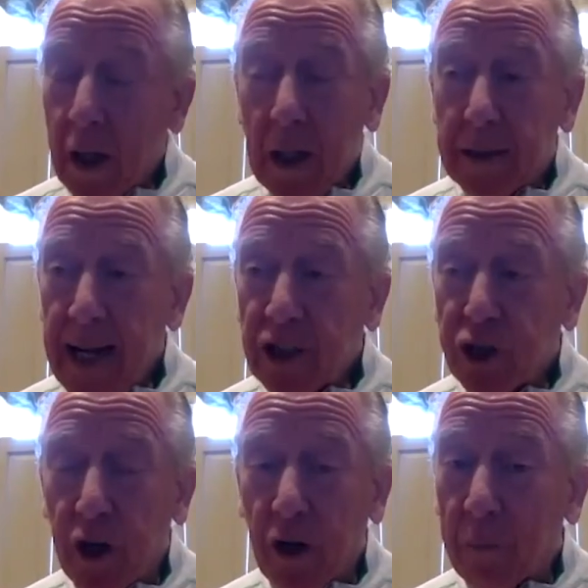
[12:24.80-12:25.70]
Last
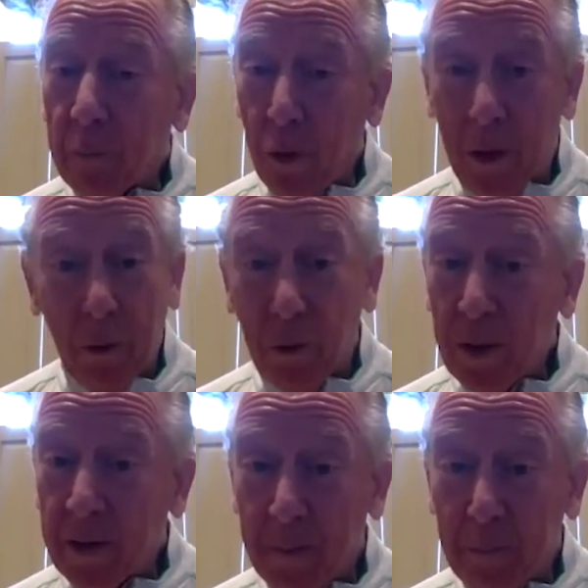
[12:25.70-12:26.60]
year, boy, they were
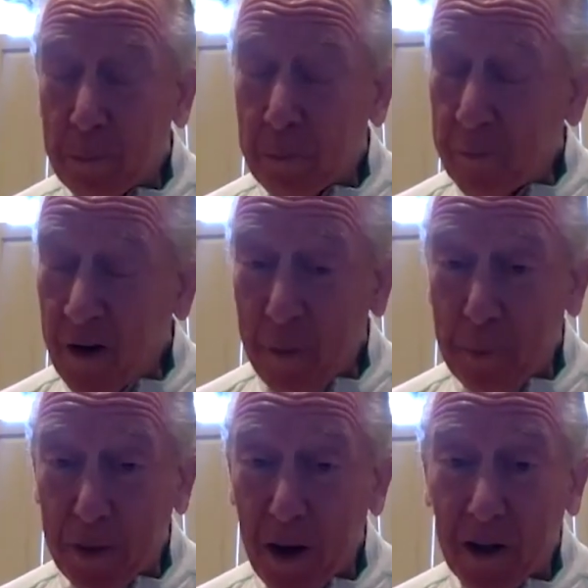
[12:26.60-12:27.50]
really very
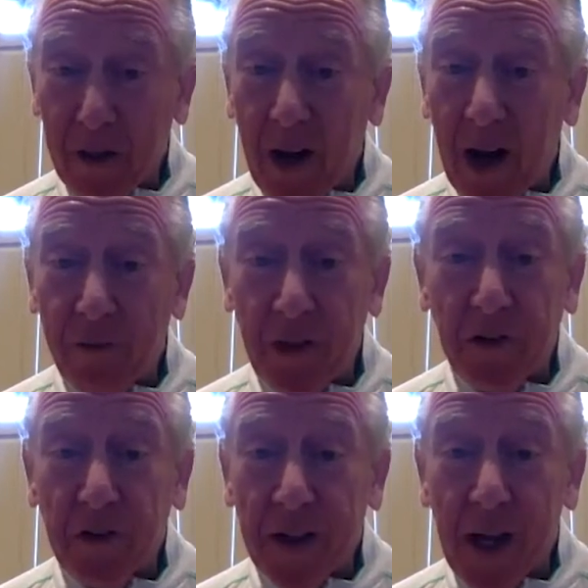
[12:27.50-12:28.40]
productive
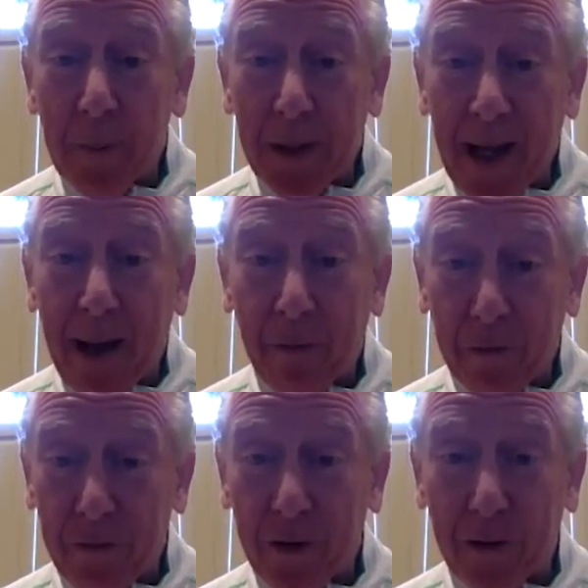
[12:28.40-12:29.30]
offensively up and down the
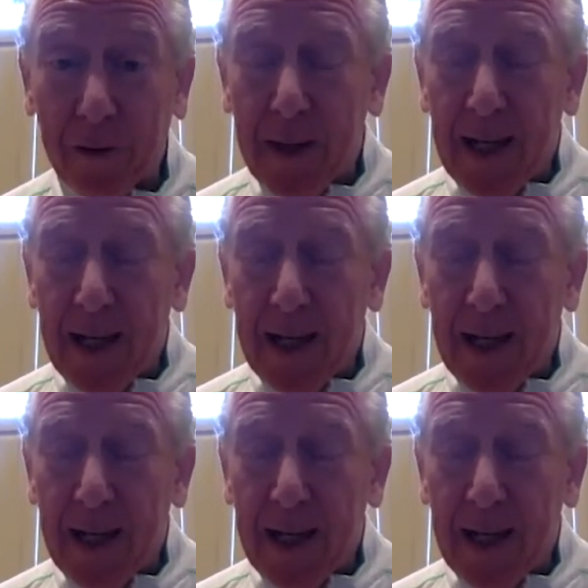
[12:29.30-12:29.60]
field.